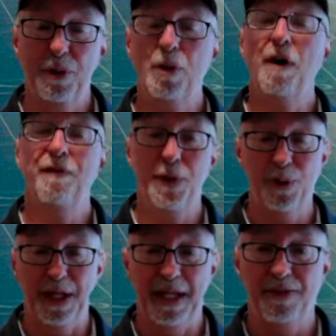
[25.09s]
you a few
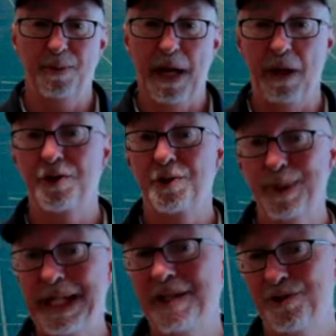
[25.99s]
things about
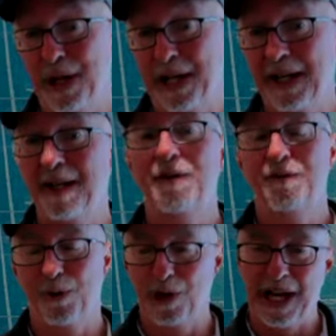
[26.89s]
speed training
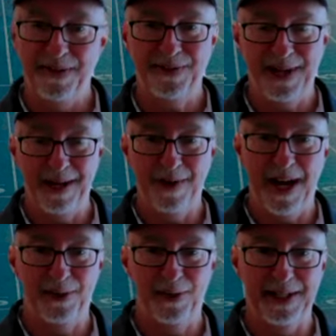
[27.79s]
for lifetime
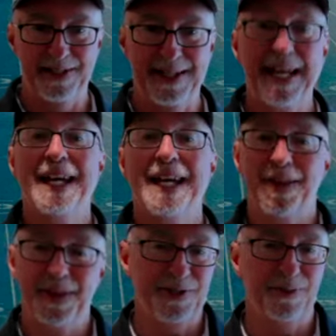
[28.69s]
athletes.
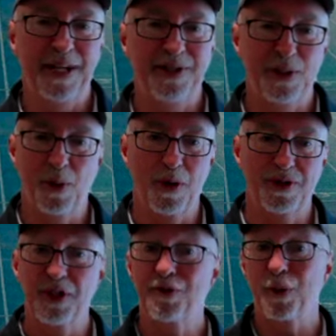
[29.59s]
This amazing
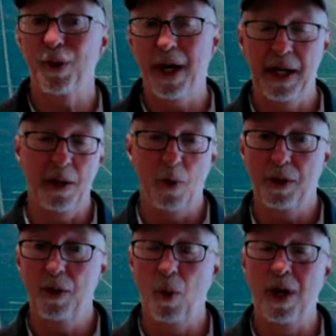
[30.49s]
course is for anyone
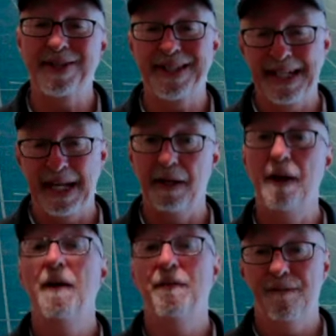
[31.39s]
who wants to get
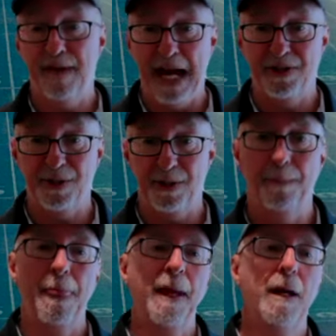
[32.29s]
faster.
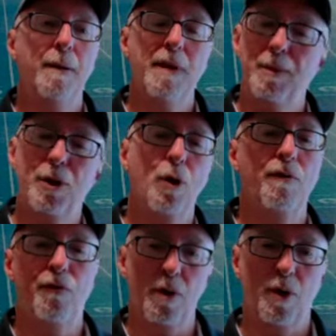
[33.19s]
Maybe you're a
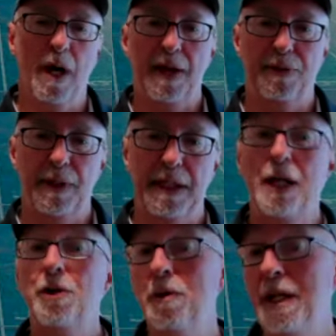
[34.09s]
former athlete
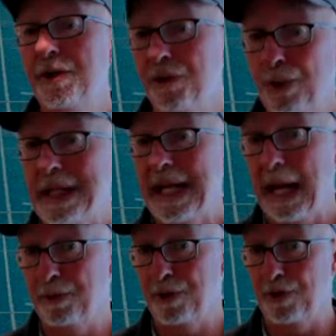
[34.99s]
and you need to
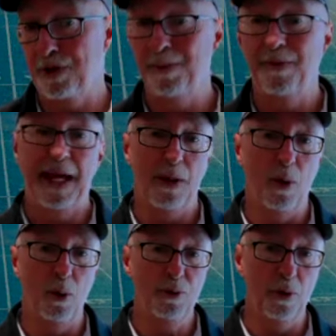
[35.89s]
recapture some of that
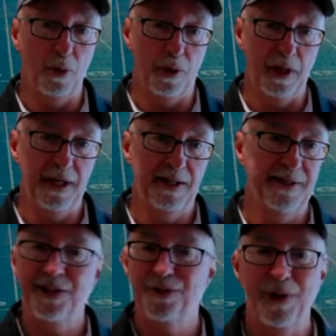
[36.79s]
old glory,
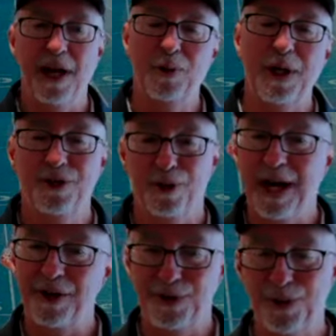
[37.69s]
yet you're not quite sure
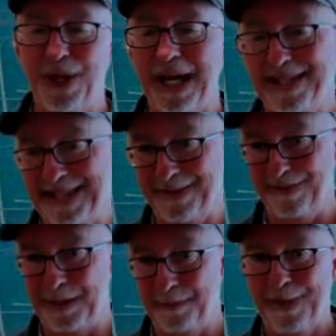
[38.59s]
how to do that
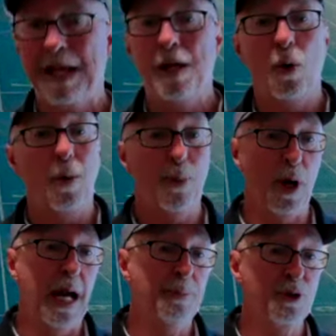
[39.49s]
safely. Or
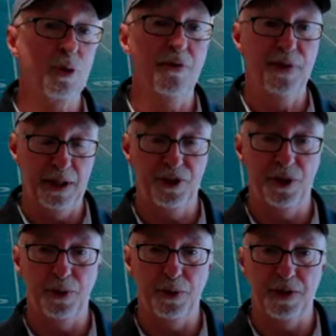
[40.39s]
perhaps you're a fitness
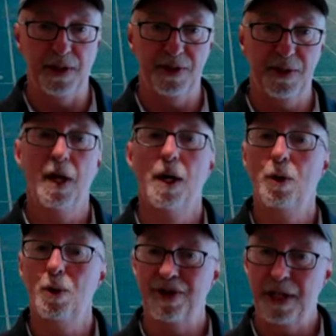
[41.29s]
enthusiast
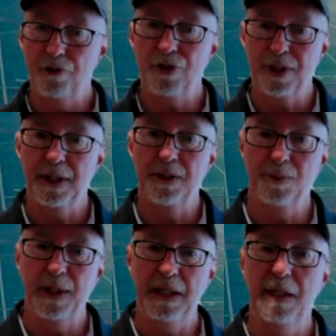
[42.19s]
who is interested in
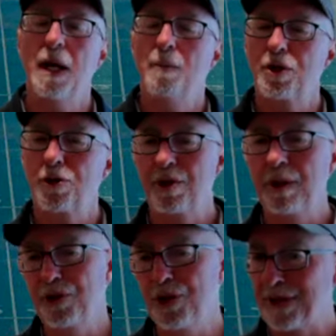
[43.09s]
speed, but you're
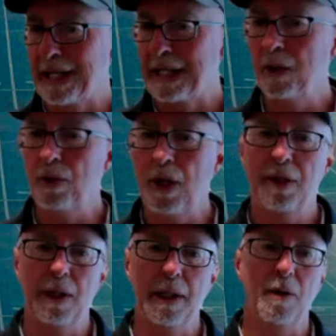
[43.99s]
still just a little
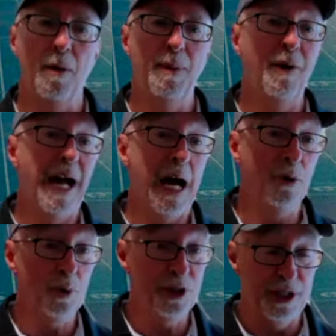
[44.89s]
unclear about how
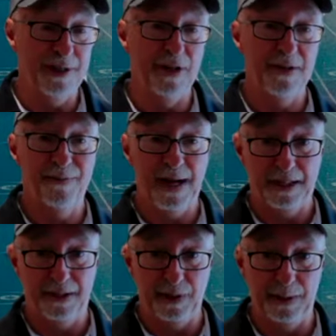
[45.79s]
to achieve it
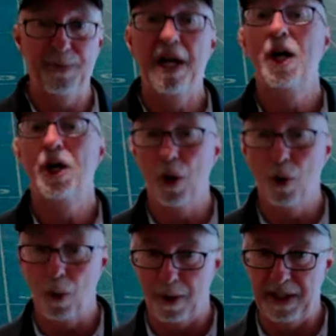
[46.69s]
effectively. No
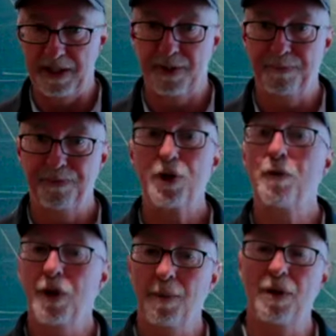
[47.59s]
worries.
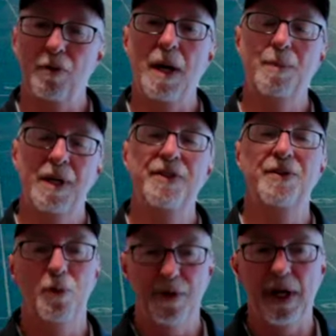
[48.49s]
You've come to the right place
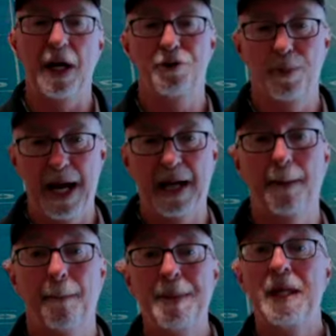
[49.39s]
and we've got your back.
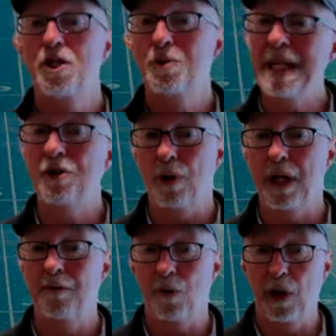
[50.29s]
Speed
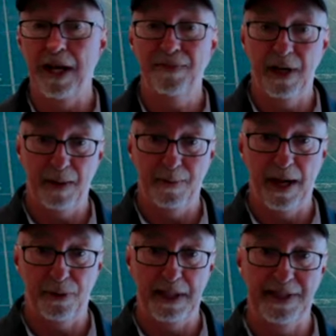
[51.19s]
Training for Lifetime
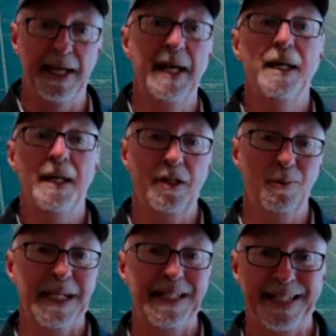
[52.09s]
Athletes
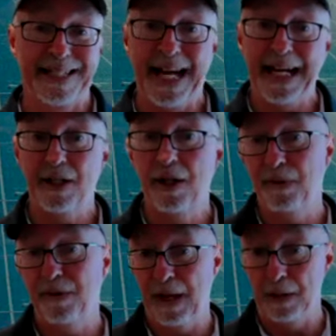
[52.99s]
explains the
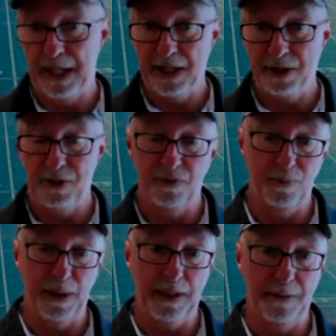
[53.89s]
scientific foundations of
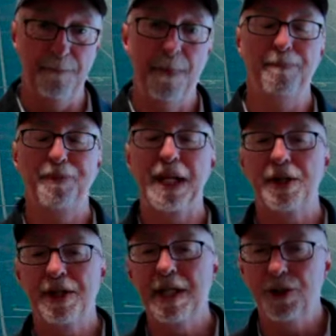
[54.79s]
speed, and
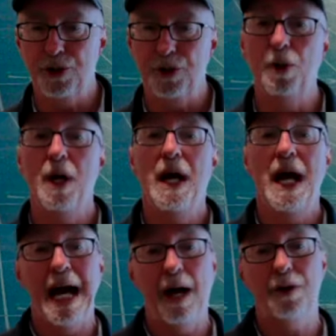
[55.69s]
it teaches you
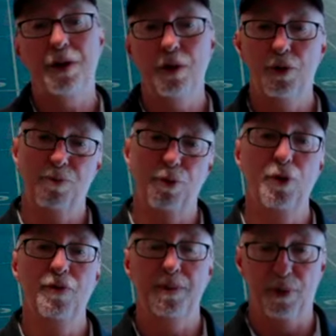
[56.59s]
how to use
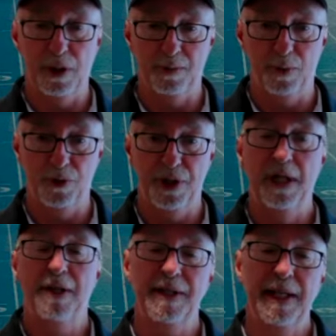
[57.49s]
proven principles
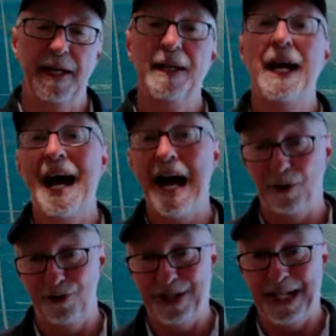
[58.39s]
to get
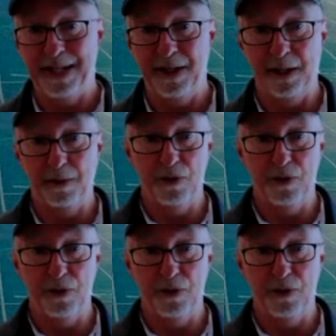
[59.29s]
outstanding